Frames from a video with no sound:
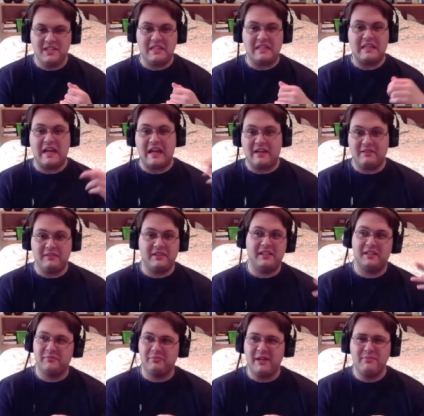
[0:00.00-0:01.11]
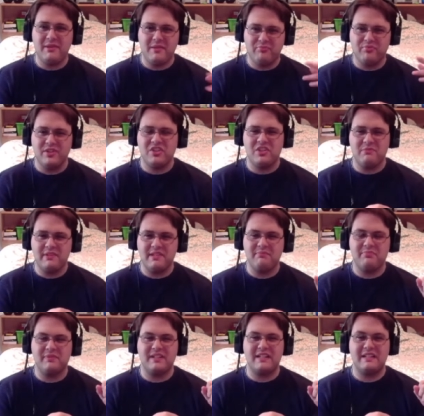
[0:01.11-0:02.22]
Yeah, might be abridged a
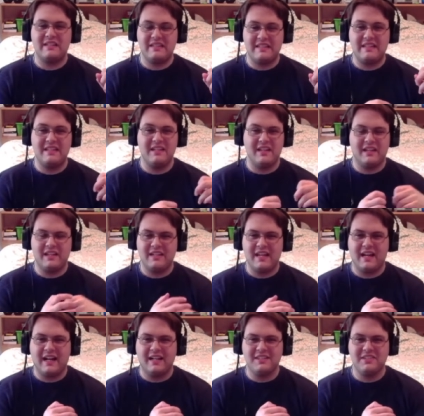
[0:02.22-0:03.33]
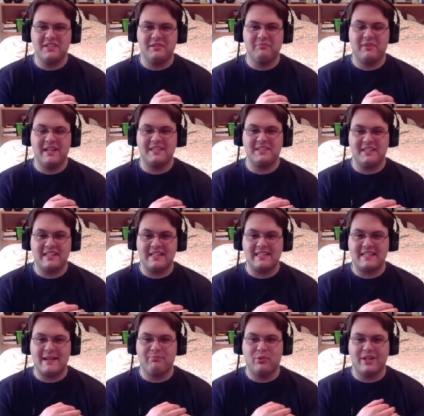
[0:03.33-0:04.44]
bit, but Atsuta basically gets
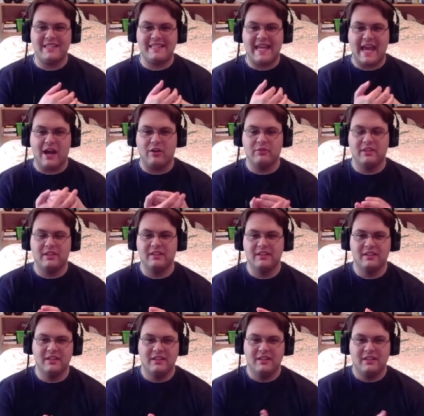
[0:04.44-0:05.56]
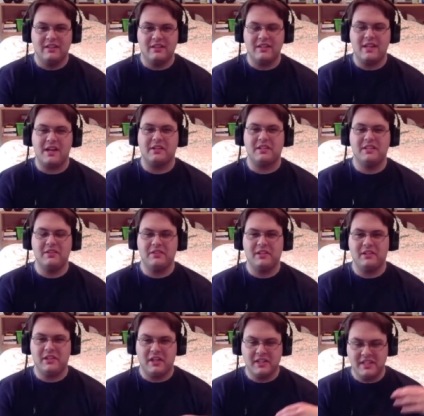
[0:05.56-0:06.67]
that point down. Yeah,
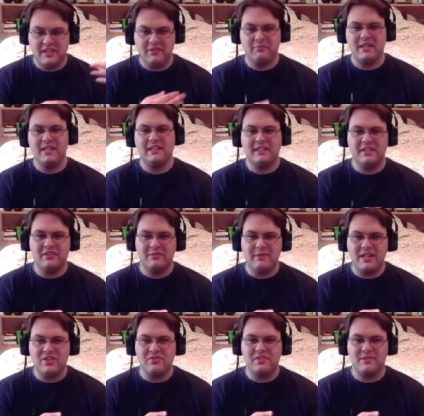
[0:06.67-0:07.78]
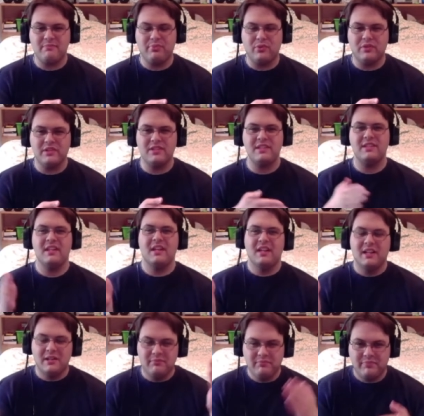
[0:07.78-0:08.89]
being a Kirameiger is important,
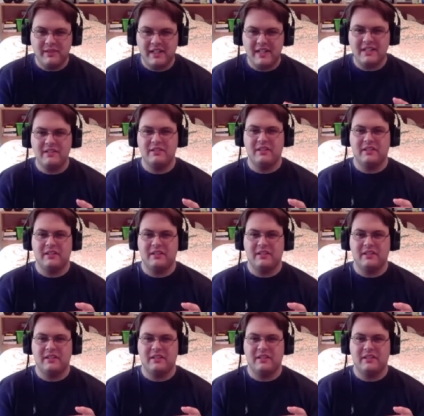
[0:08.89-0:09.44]
but